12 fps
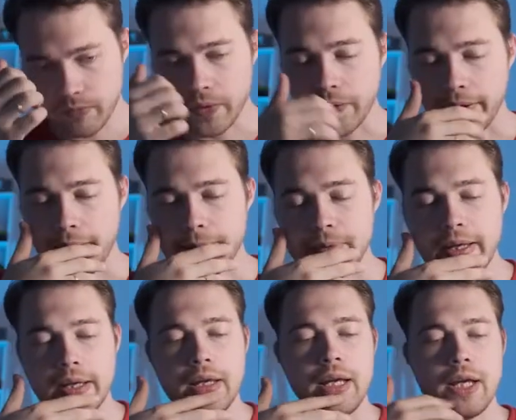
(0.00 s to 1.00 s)
Okay,
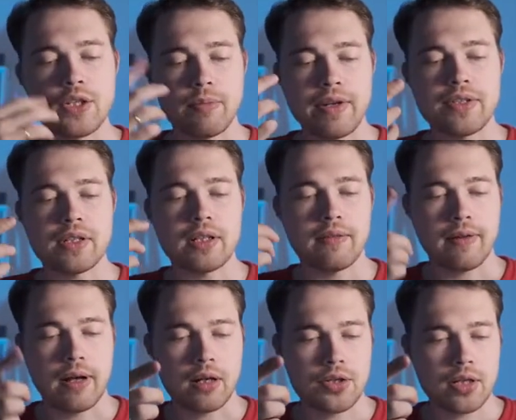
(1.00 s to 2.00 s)
so basically a
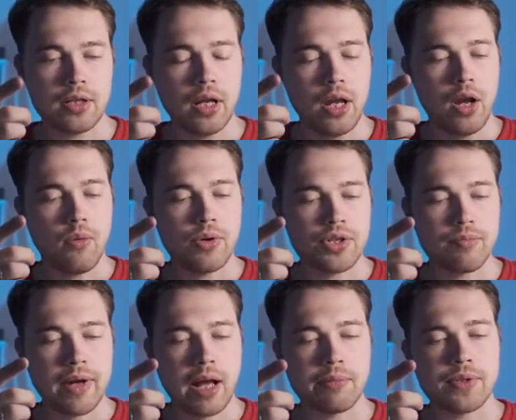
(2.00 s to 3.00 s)
function which
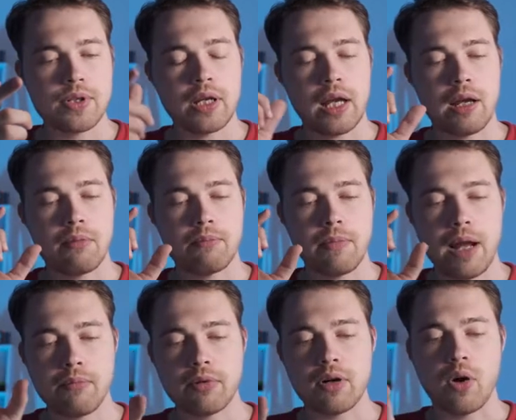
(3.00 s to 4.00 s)
maps a
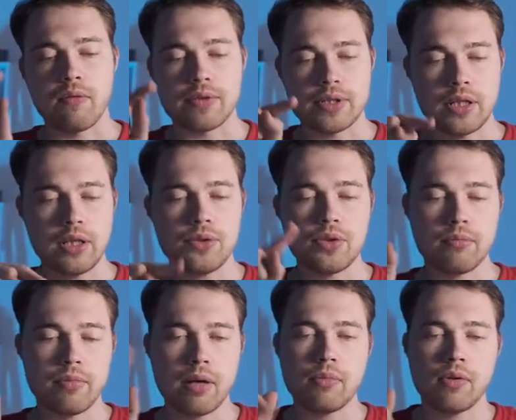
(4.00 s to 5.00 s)
member of D to a
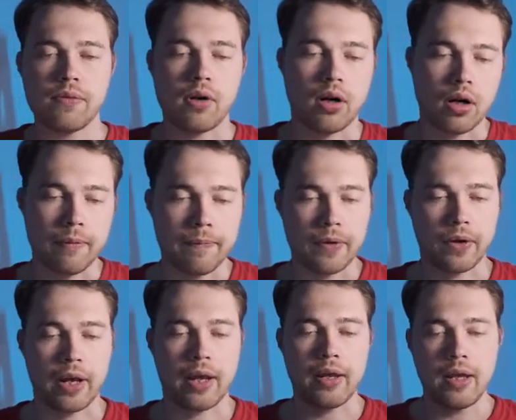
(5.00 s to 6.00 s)
member of R.
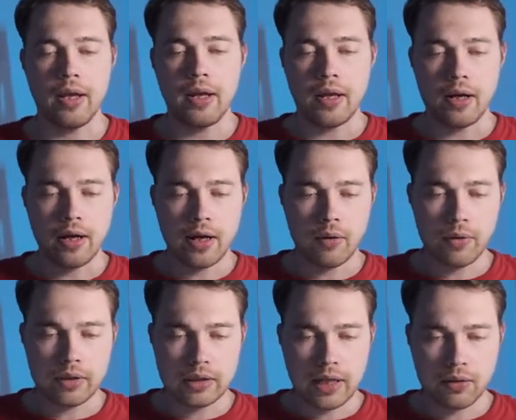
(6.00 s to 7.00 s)
Okay, well,
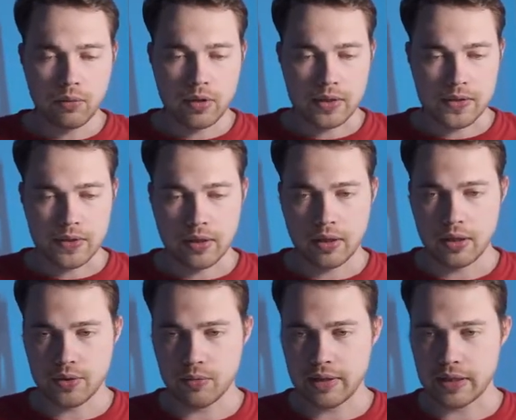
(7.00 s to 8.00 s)
in other words,
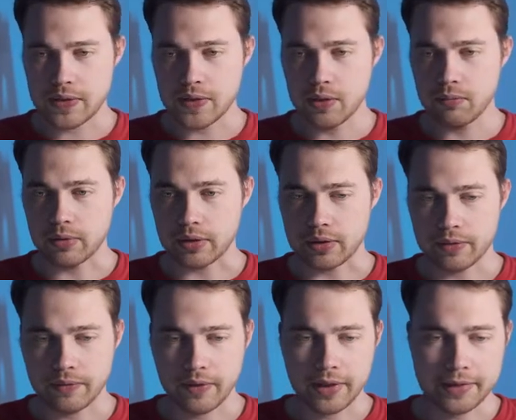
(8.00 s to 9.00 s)
to make it simpler,
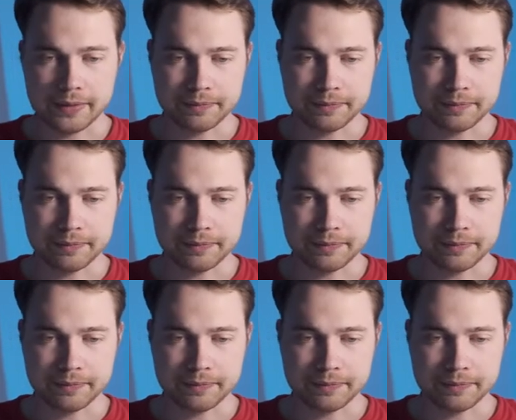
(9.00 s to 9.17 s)
right?